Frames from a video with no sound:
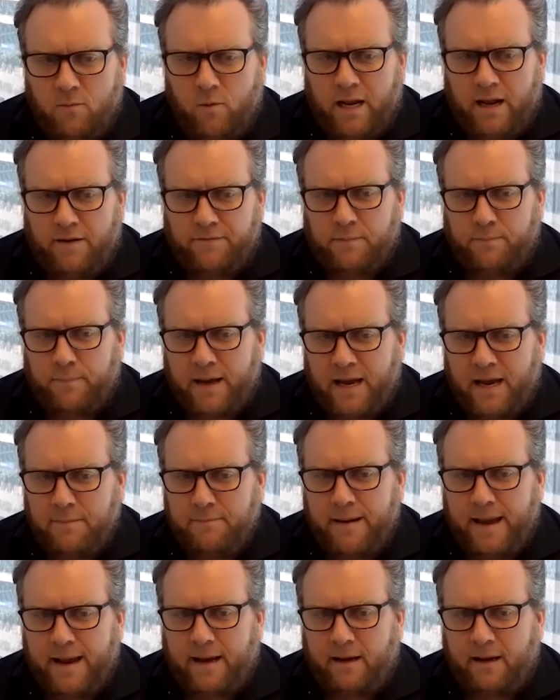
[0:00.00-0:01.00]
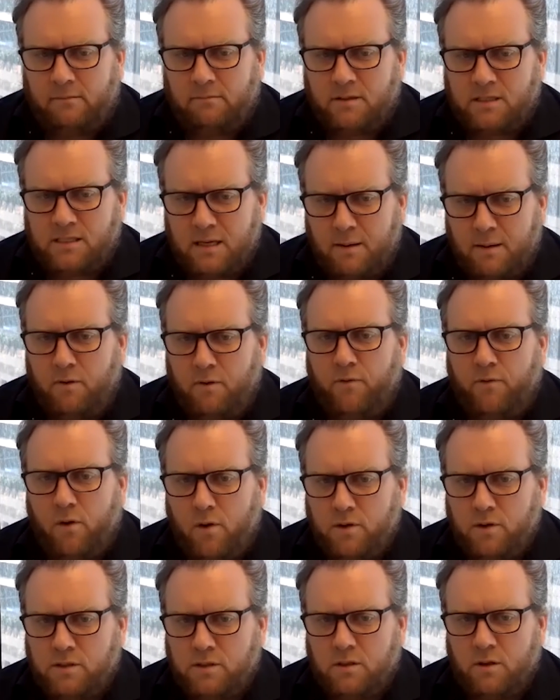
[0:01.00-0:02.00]
we're going to have to pay back some of
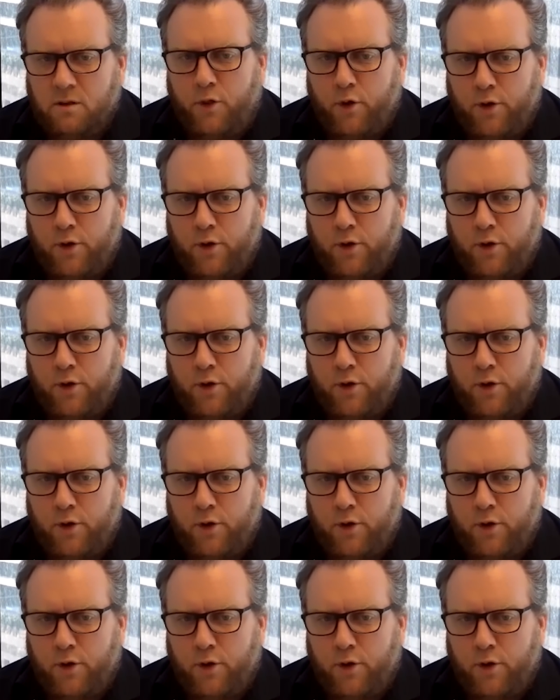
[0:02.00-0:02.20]
those